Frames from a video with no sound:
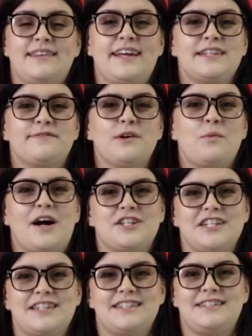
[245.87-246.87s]
Thanks for
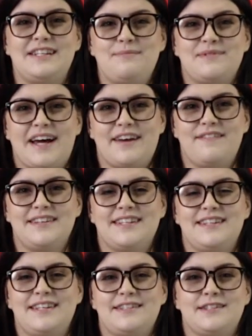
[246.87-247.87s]
watching this deep dive into
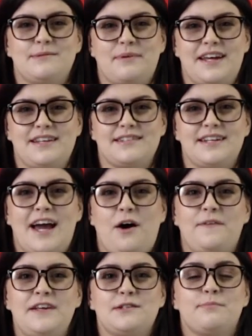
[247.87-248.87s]
these displays and
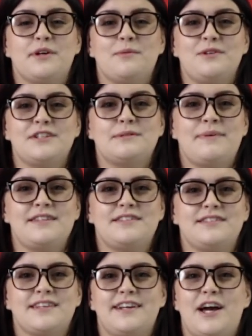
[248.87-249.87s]
how these pre-roll
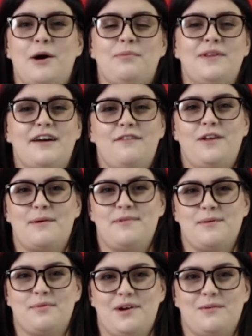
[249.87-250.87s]
dispensers can help level up
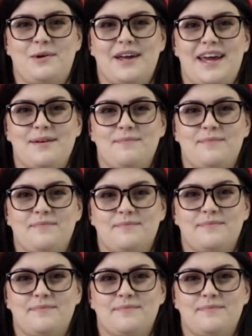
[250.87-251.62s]
your pre-roll game.